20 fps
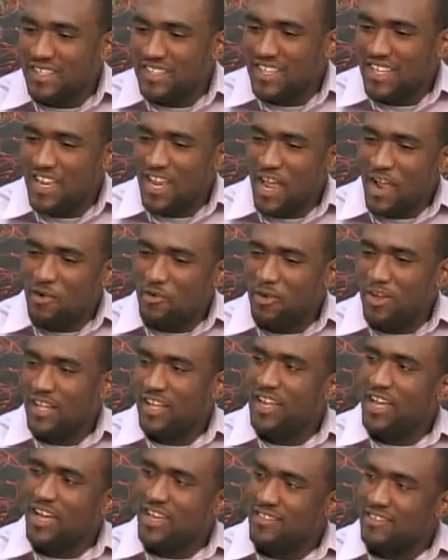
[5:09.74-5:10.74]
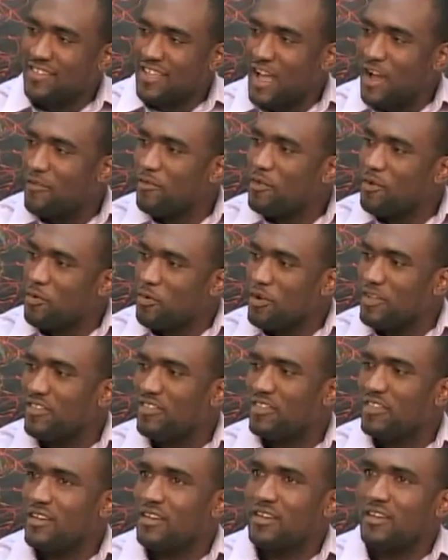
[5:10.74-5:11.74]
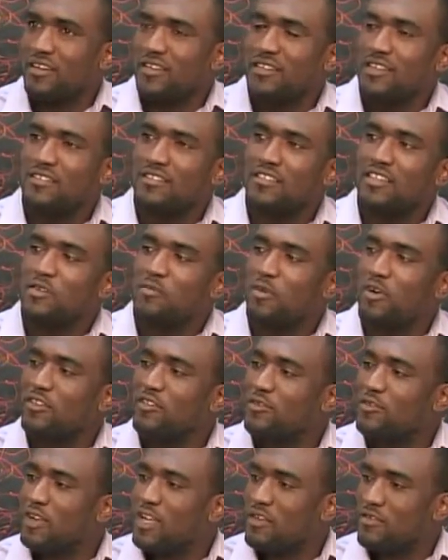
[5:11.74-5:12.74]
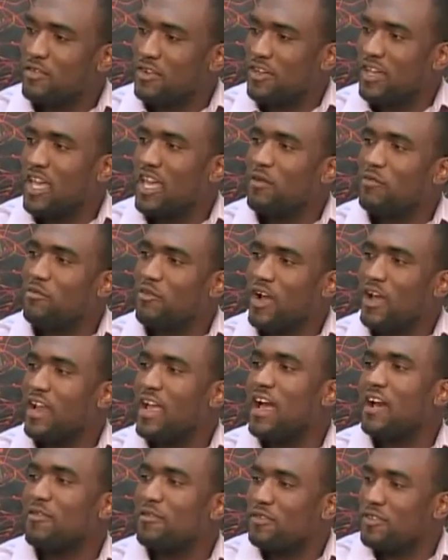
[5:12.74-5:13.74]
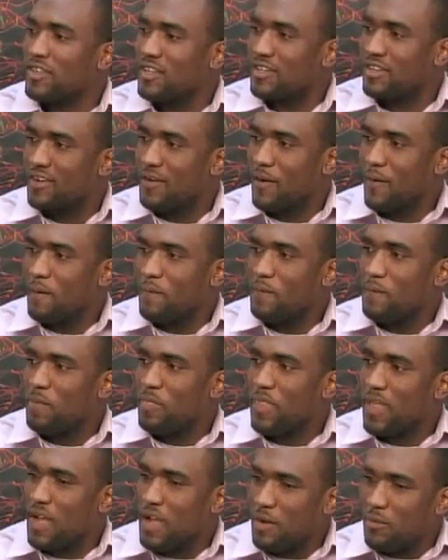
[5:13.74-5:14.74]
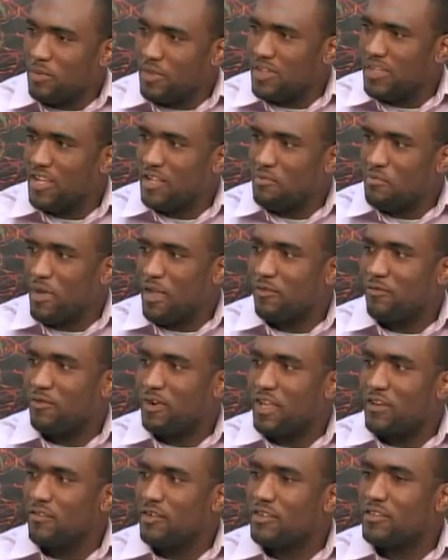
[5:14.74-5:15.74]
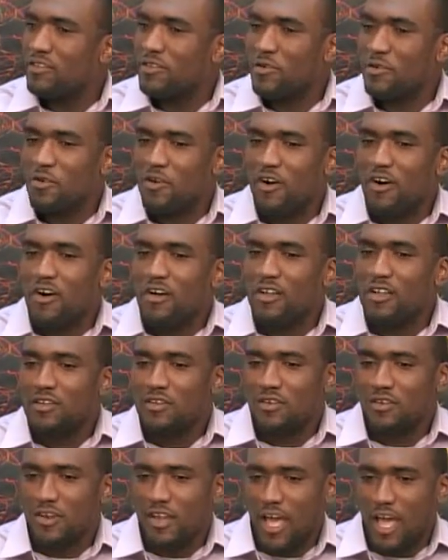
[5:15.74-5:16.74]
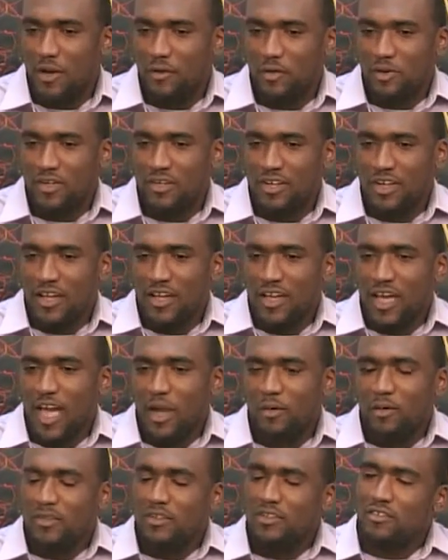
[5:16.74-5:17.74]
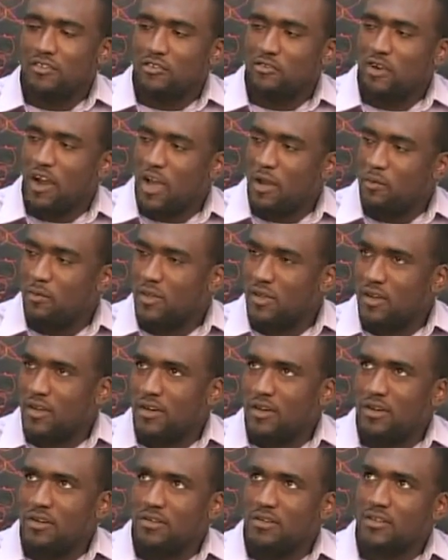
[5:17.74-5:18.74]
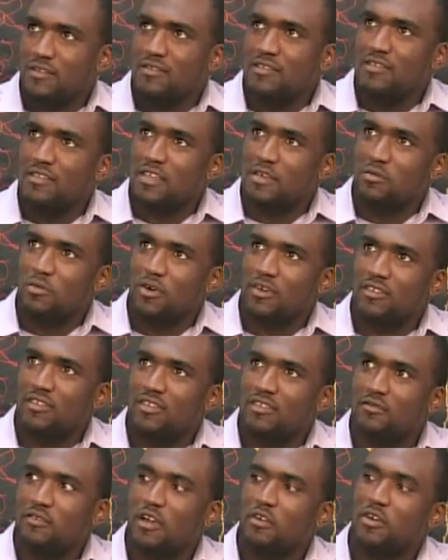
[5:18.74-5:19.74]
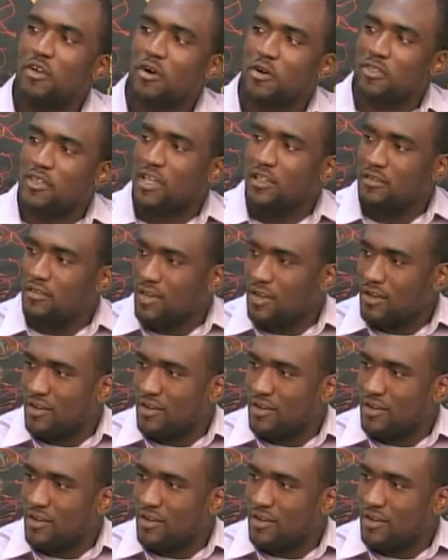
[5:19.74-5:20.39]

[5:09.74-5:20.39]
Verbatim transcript: then I realized afterwards the, the sea moss flavor came right after right. Mm-hmm. Um, the nutmeg flavor. So all in all, I would I would describe the, the sea moss as very authentic.